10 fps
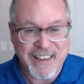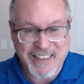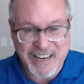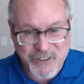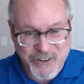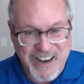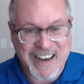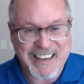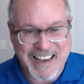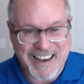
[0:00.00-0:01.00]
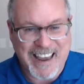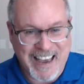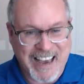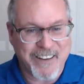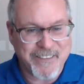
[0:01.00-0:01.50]
They do not yet
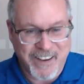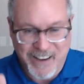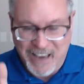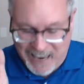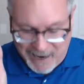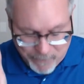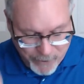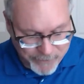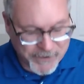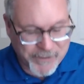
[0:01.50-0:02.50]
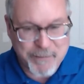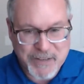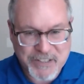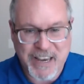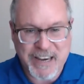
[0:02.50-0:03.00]
have a perfectly
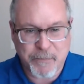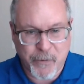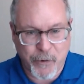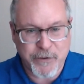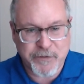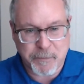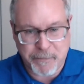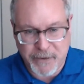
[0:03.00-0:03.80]
mistake-proofed